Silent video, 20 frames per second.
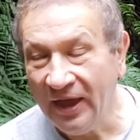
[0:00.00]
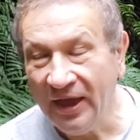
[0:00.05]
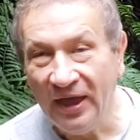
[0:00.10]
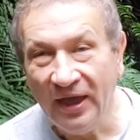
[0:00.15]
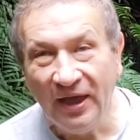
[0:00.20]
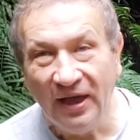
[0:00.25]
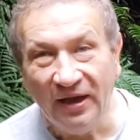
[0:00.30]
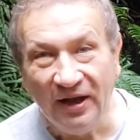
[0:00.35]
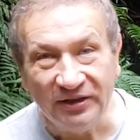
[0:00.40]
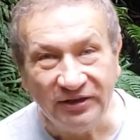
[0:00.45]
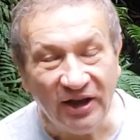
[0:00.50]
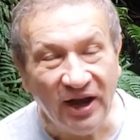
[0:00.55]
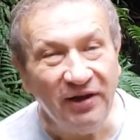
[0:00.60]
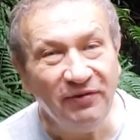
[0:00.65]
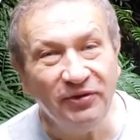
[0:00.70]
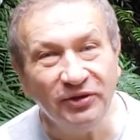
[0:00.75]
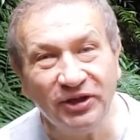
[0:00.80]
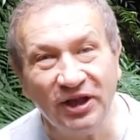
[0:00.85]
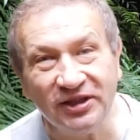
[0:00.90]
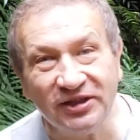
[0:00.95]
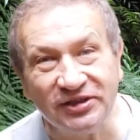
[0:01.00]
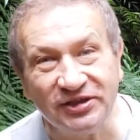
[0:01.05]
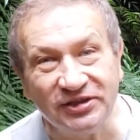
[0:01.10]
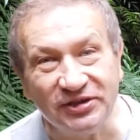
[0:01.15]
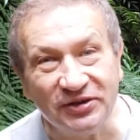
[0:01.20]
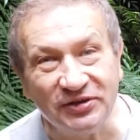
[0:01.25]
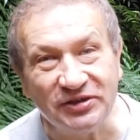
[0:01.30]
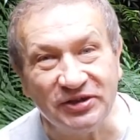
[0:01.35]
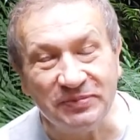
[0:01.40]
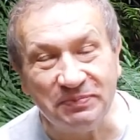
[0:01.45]
But I would also
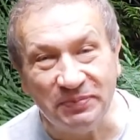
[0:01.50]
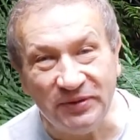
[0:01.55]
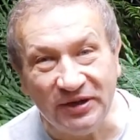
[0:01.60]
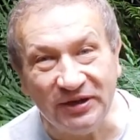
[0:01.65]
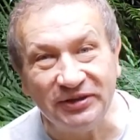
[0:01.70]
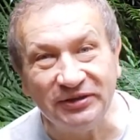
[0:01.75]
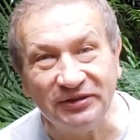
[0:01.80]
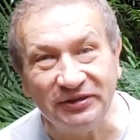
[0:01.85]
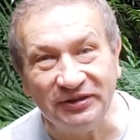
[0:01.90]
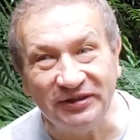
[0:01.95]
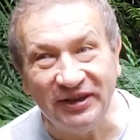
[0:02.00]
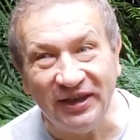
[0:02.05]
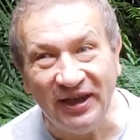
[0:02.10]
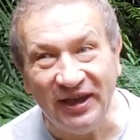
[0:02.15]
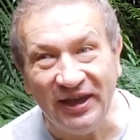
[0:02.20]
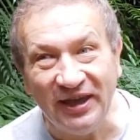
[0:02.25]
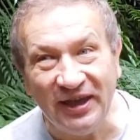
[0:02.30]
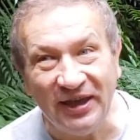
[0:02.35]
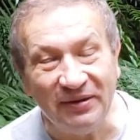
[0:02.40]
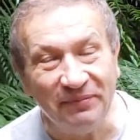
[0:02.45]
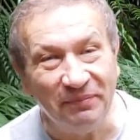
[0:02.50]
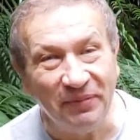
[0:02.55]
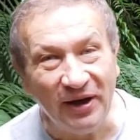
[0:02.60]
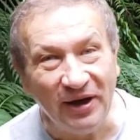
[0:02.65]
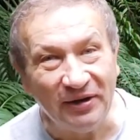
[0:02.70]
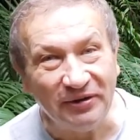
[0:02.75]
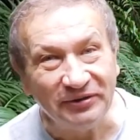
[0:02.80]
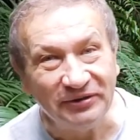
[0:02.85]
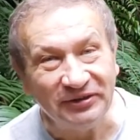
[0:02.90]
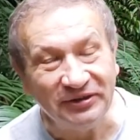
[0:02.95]
speak today
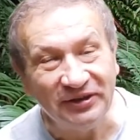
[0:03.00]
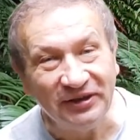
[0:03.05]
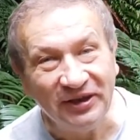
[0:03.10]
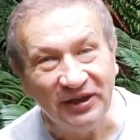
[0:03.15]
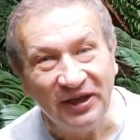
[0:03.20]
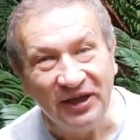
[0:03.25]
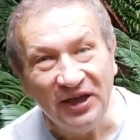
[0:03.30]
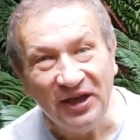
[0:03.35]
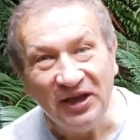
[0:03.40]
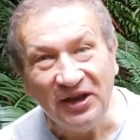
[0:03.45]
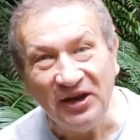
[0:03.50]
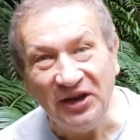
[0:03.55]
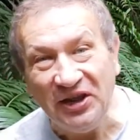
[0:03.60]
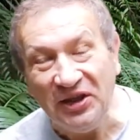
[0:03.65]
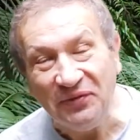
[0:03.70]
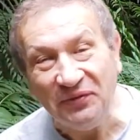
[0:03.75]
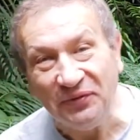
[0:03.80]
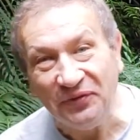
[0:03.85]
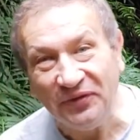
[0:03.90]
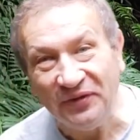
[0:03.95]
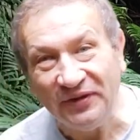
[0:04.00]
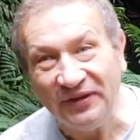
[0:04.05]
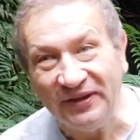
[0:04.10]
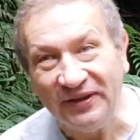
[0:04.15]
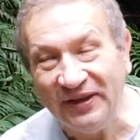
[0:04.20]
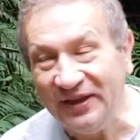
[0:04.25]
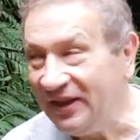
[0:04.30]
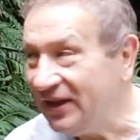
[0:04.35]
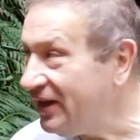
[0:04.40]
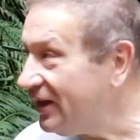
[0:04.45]
about leaf
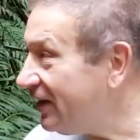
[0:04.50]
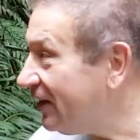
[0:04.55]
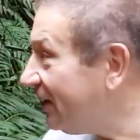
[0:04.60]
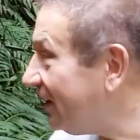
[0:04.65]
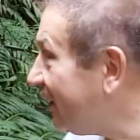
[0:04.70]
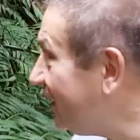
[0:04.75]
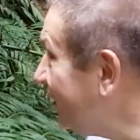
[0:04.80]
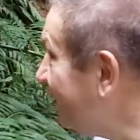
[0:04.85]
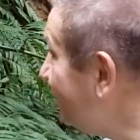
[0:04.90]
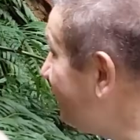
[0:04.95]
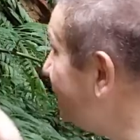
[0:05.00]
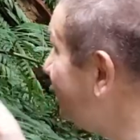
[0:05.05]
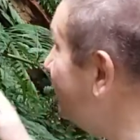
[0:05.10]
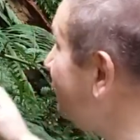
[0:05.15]
of